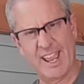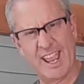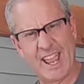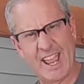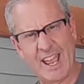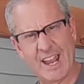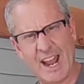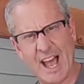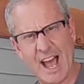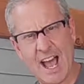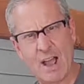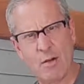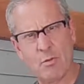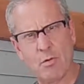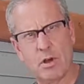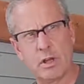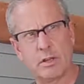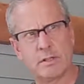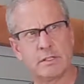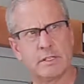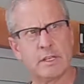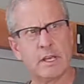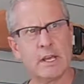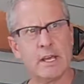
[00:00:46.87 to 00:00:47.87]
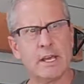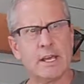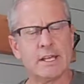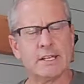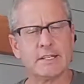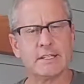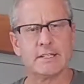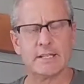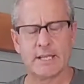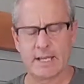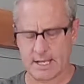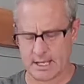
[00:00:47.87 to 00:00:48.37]
and I was
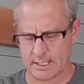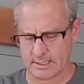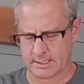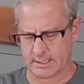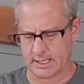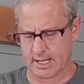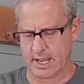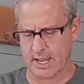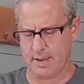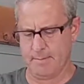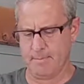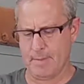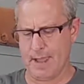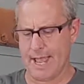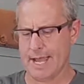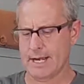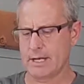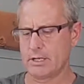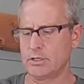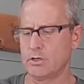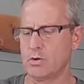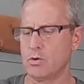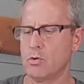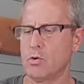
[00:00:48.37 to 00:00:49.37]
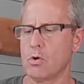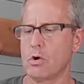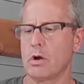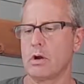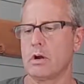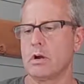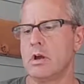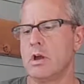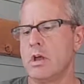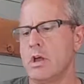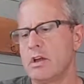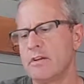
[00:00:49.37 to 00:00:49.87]
sent a
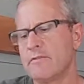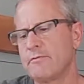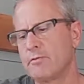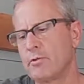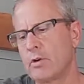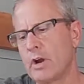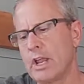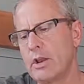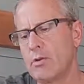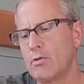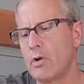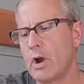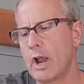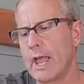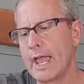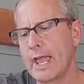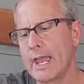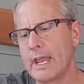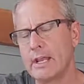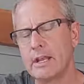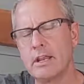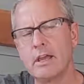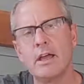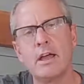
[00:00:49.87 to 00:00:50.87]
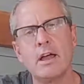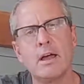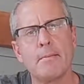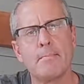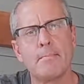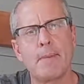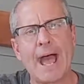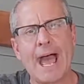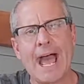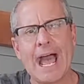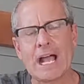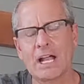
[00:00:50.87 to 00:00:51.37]
Matador free rein
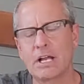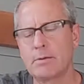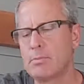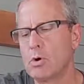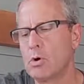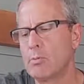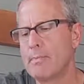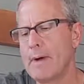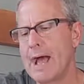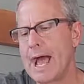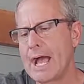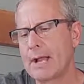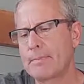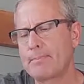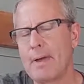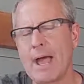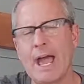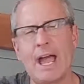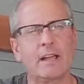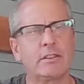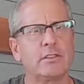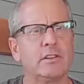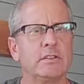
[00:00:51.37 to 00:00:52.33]
packable backpack.